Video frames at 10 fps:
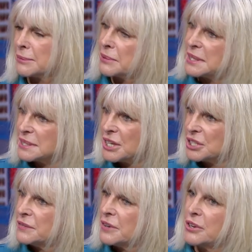But that's
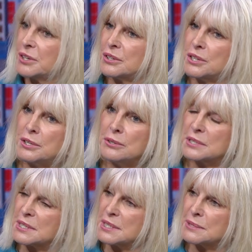actually very good news,
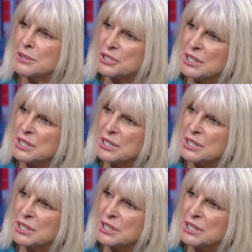because it's much